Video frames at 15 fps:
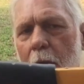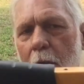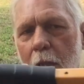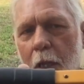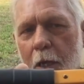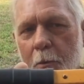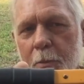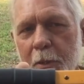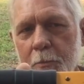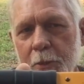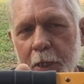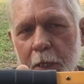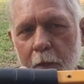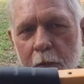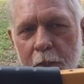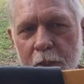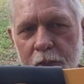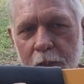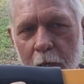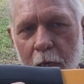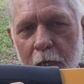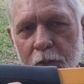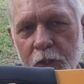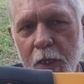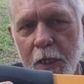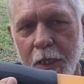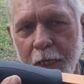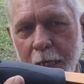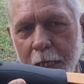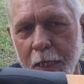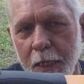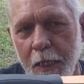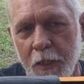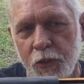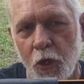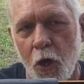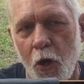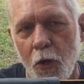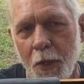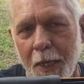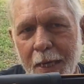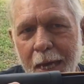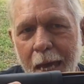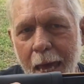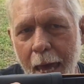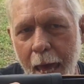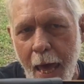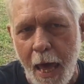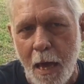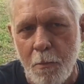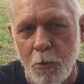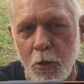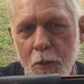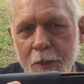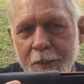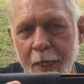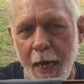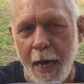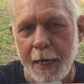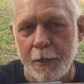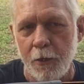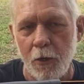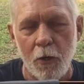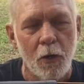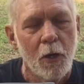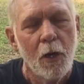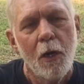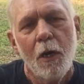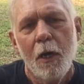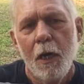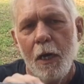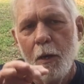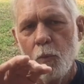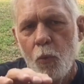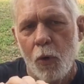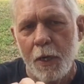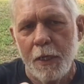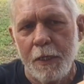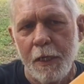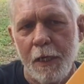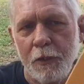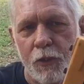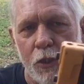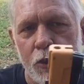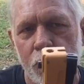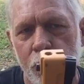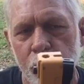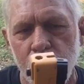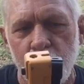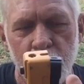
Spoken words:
A lot of people carry these guys. And again, it's called a hammer tacker. And what it does, it shoots